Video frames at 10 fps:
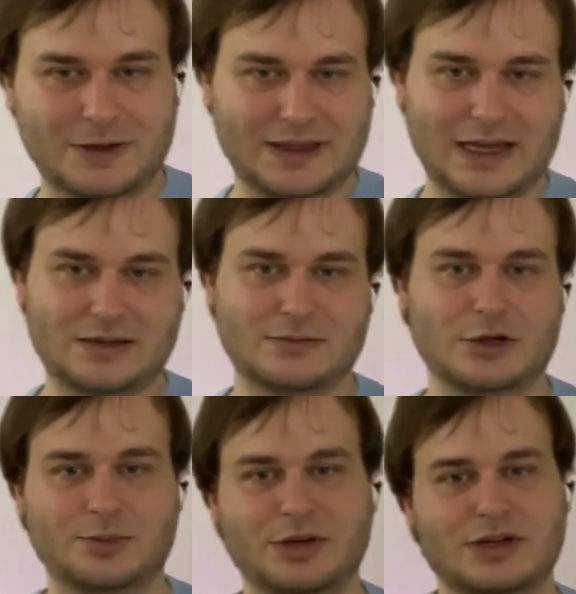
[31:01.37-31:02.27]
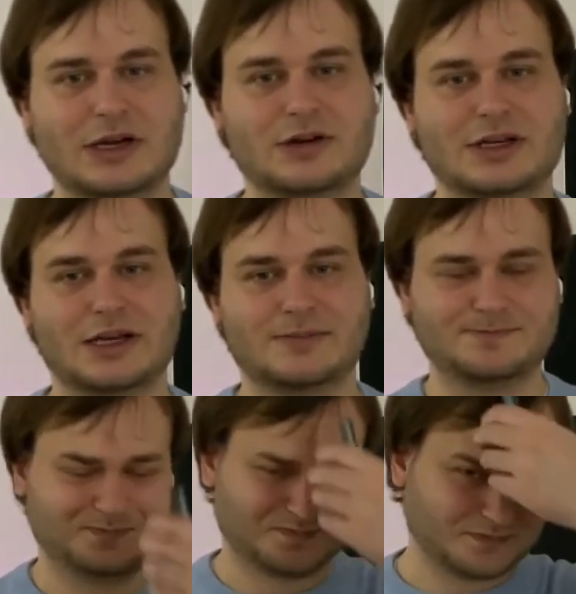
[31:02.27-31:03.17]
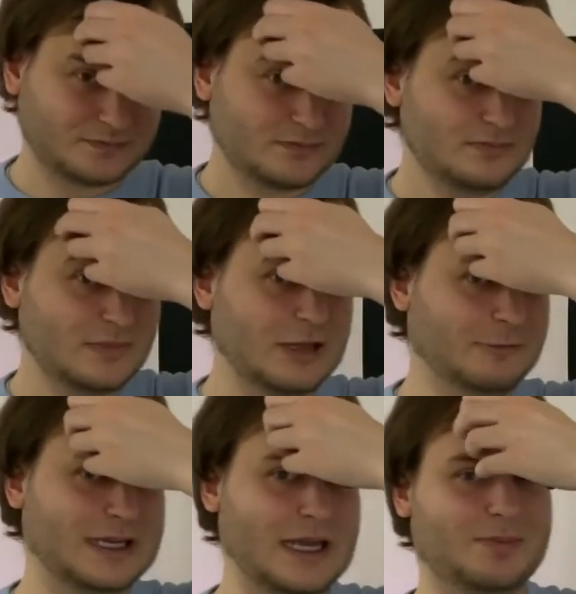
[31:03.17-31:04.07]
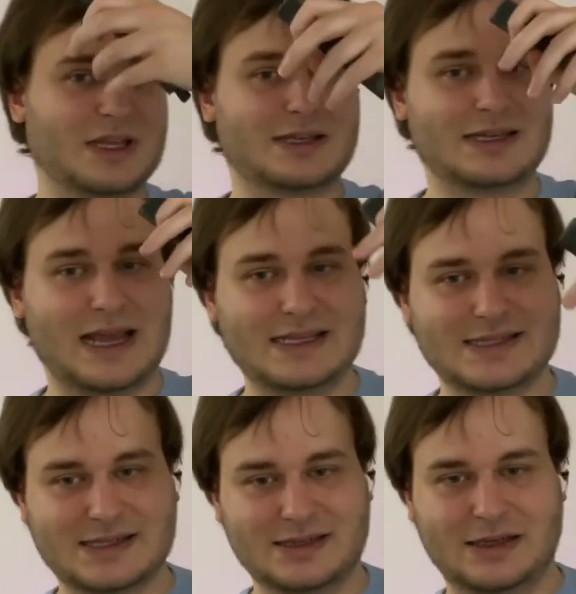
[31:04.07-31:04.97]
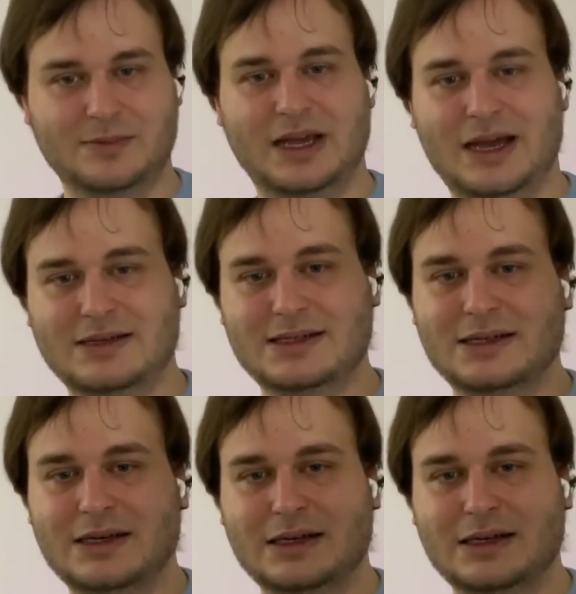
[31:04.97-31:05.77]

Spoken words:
we then compute it out again, we get that S in the end